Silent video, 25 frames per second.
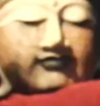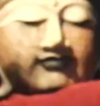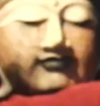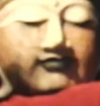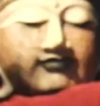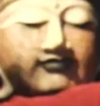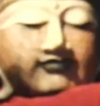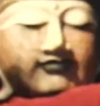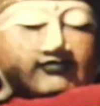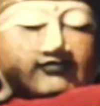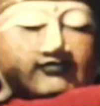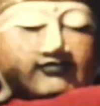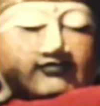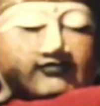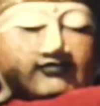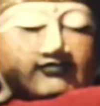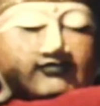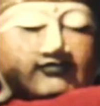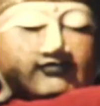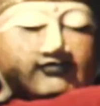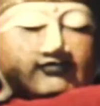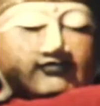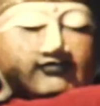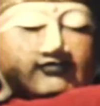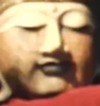
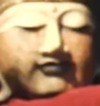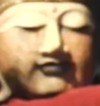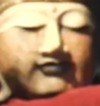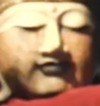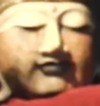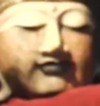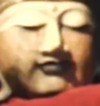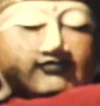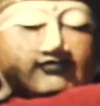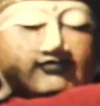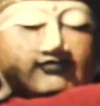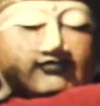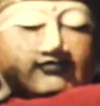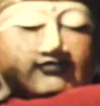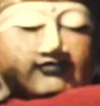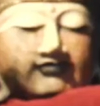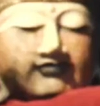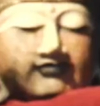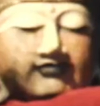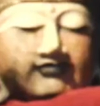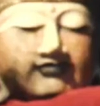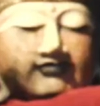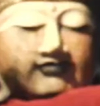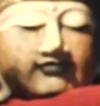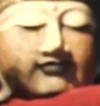
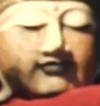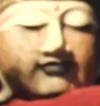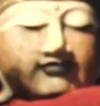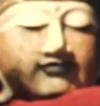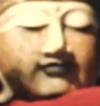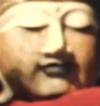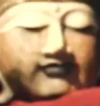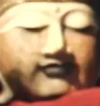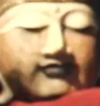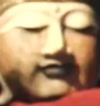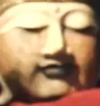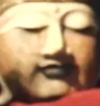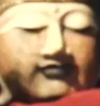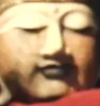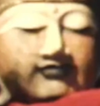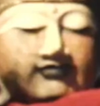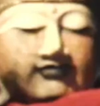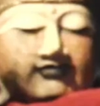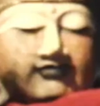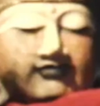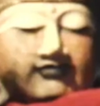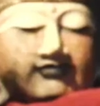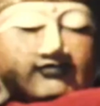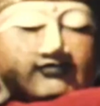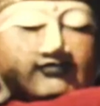
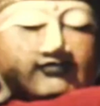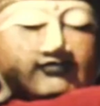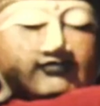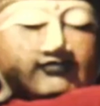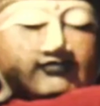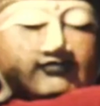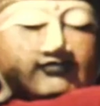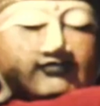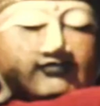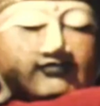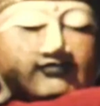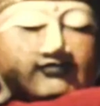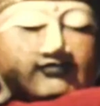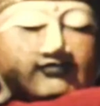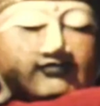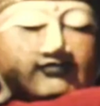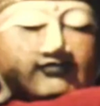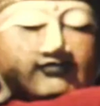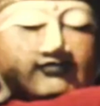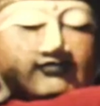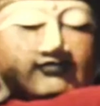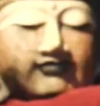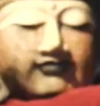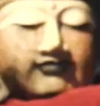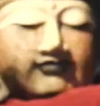
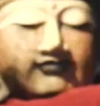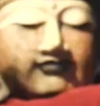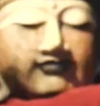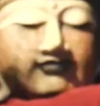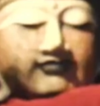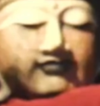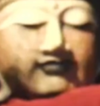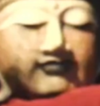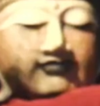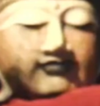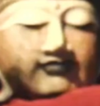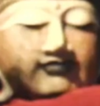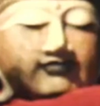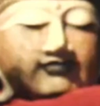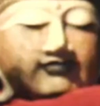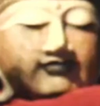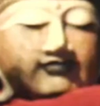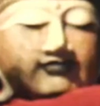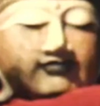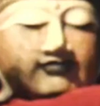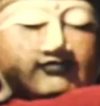This person isn't speaking.